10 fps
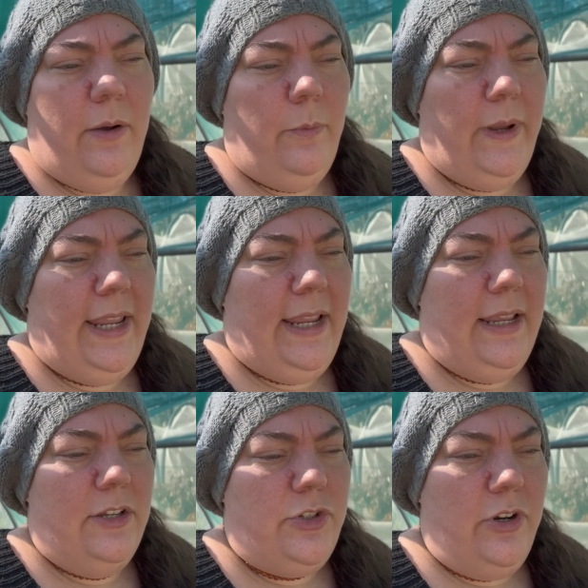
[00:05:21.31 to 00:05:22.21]

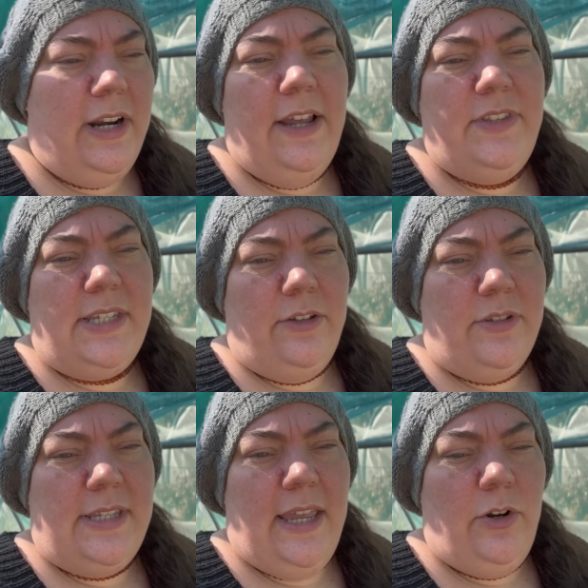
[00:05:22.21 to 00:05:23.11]
We do not have the skill
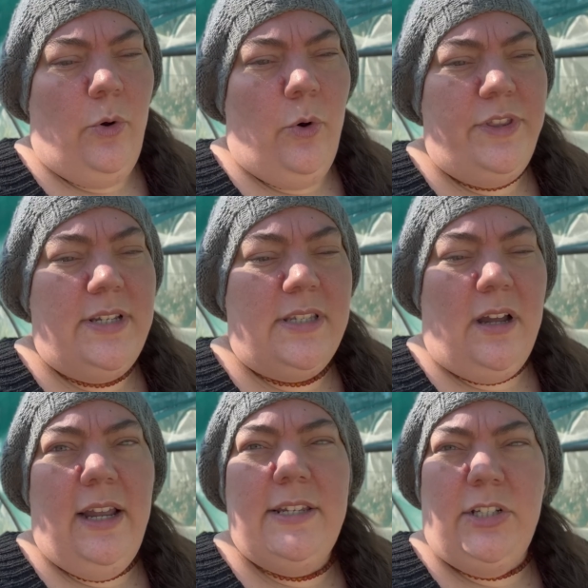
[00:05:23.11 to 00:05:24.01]
set or the
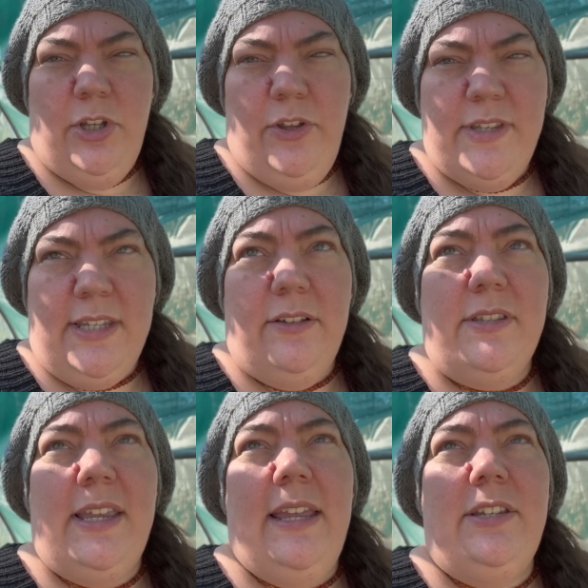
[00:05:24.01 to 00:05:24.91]
desire to learn the skill
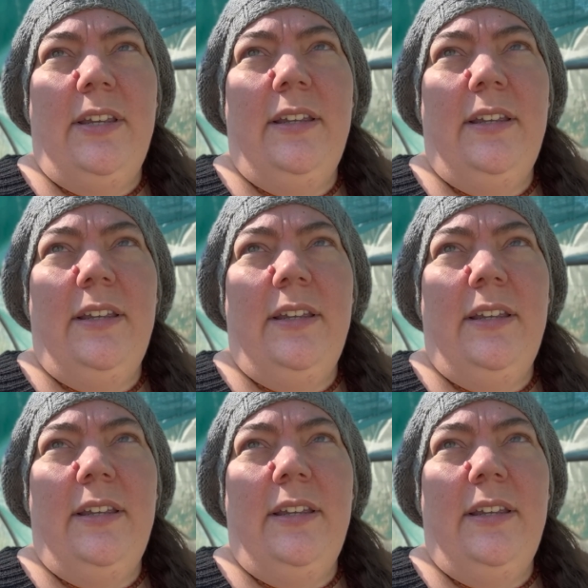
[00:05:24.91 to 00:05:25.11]
set